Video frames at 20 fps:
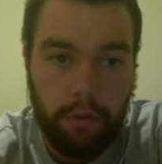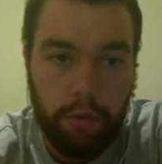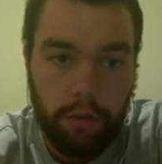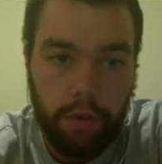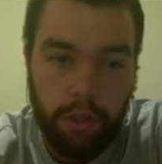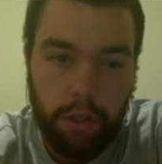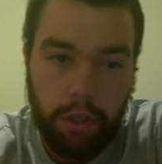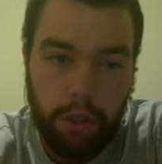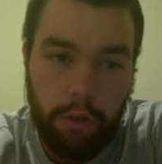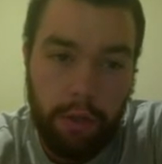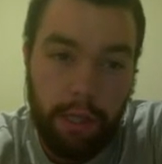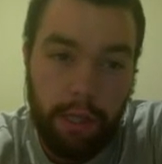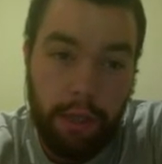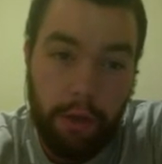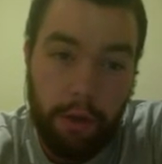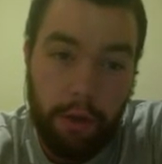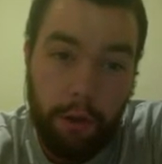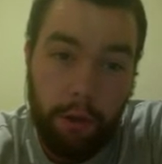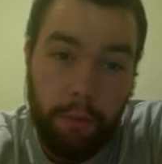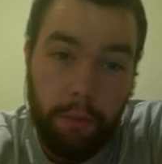So either
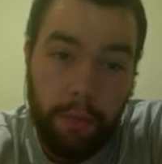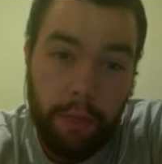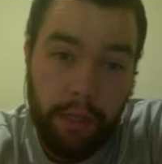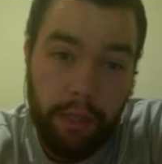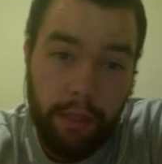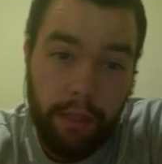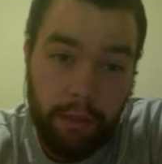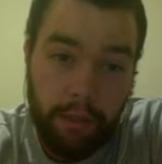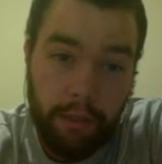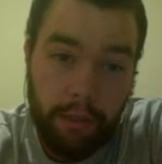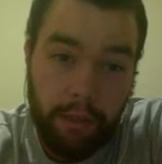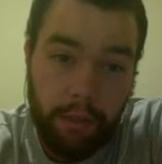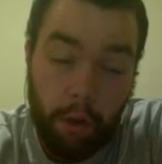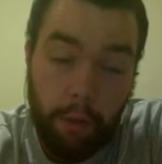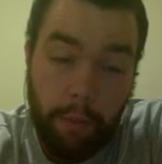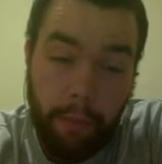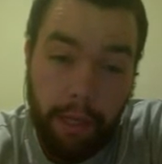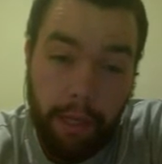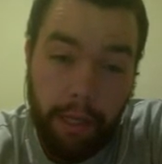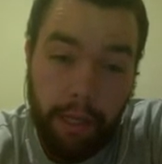no Mega, or
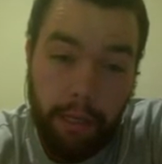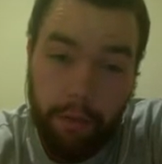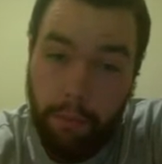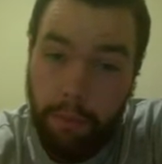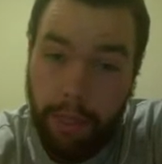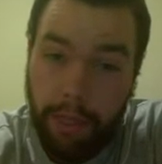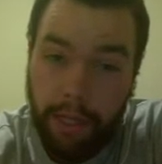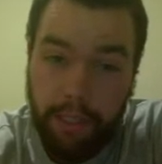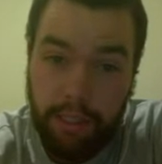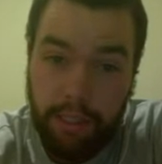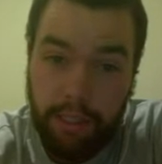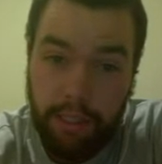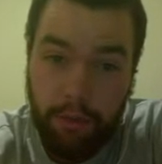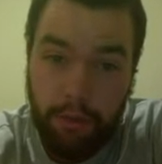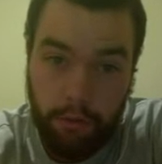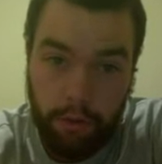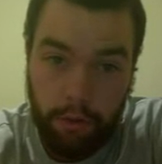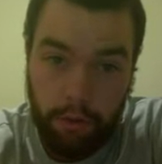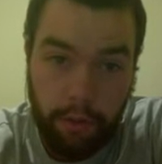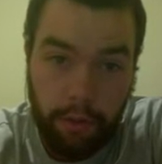Mega
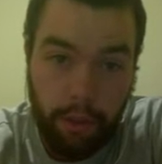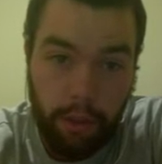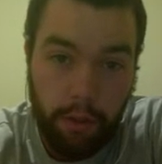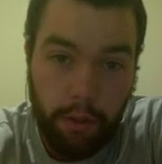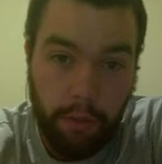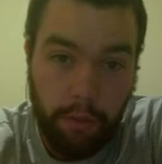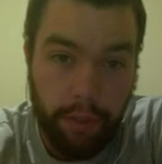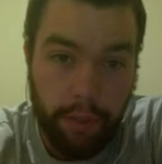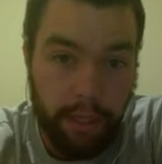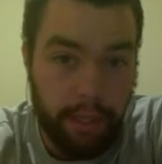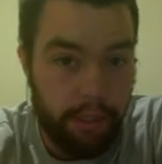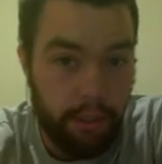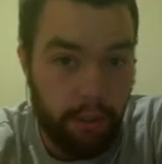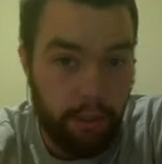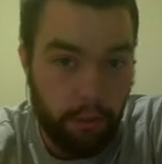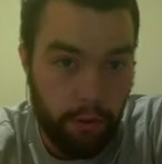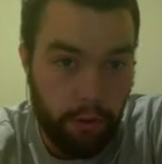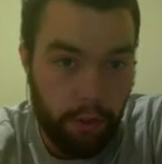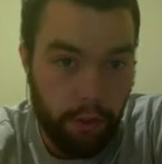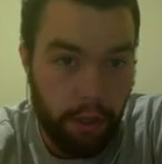Scizor. I'm going to go with Mega
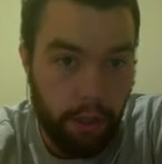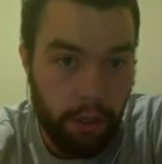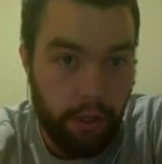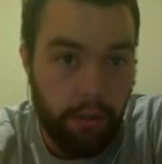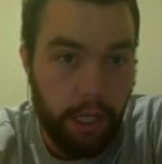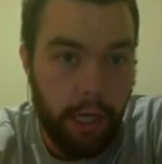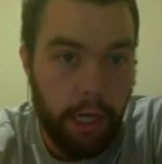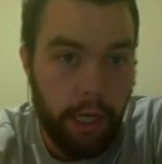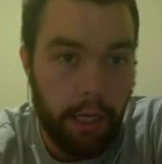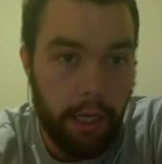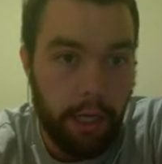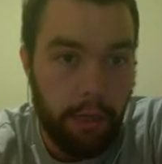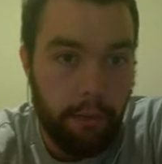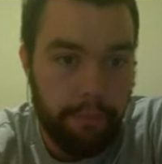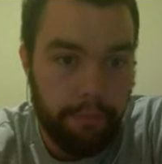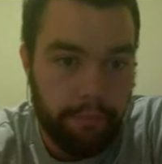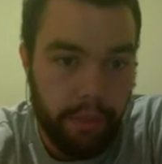Scizor, though.